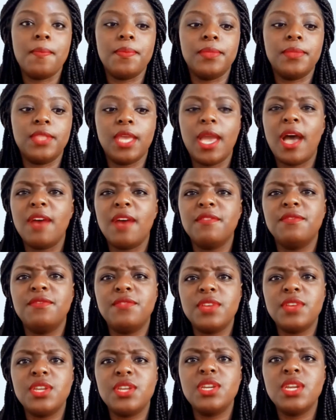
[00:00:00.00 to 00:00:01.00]
They have
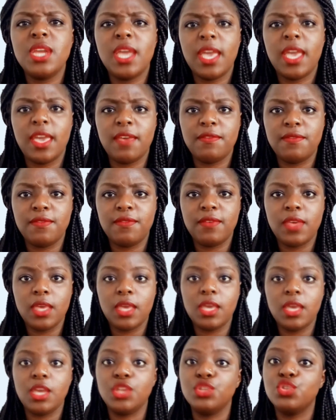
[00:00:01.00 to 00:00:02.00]
very
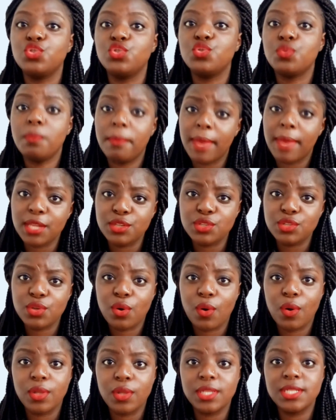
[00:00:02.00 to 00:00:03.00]
heavy
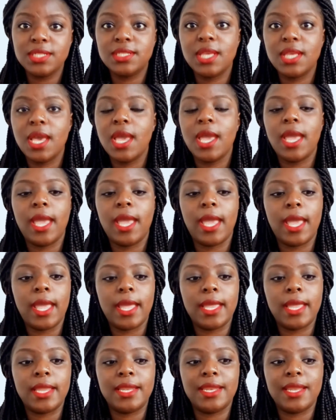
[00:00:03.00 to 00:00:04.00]
instrumentals,
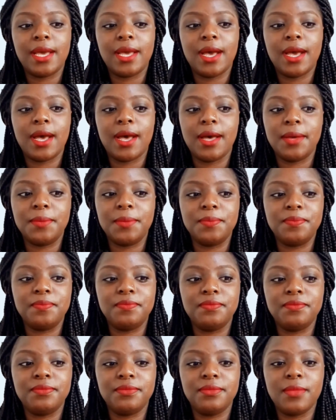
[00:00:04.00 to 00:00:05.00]
and
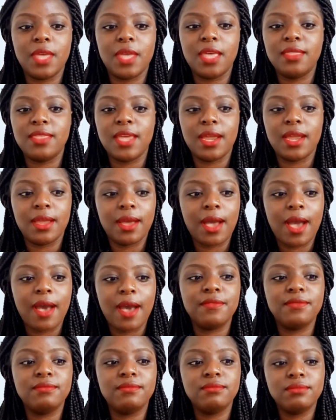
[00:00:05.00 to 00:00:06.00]
they
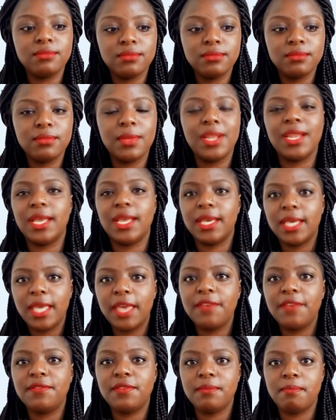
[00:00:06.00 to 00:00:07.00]
have like
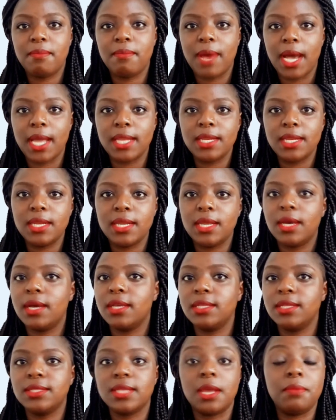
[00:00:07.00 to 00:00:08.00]
heavy band.
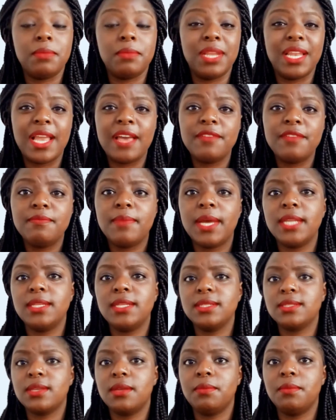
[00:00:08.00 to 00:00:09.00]
It can be live band,
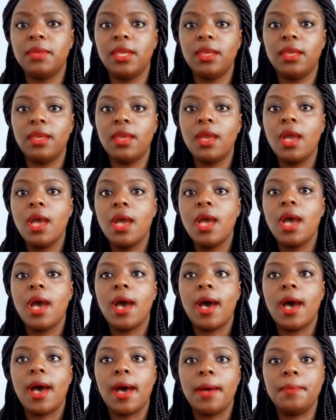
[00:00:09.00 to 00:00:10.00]
it can be
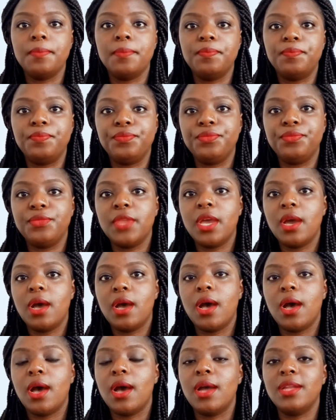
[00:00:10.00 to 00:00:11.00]

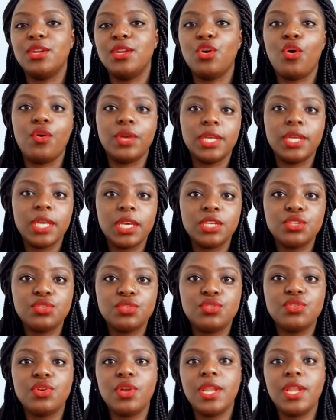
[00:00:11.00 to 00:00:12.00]
an
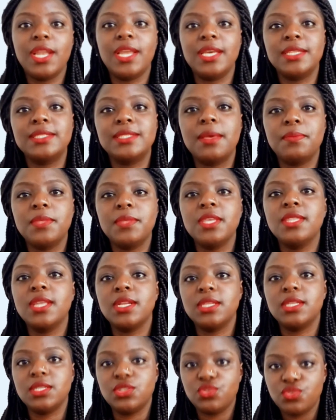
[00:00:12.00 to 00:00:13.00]
orchestral, like something
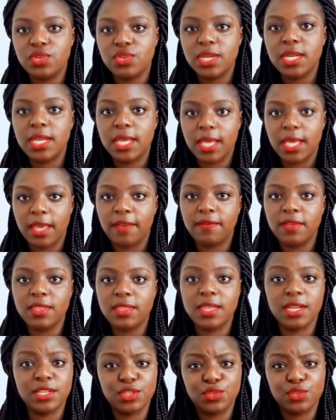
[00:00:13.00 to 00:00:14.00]
that is really heavy,
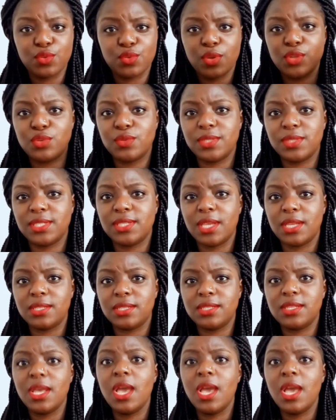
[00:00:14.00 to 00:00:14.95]
that is going to set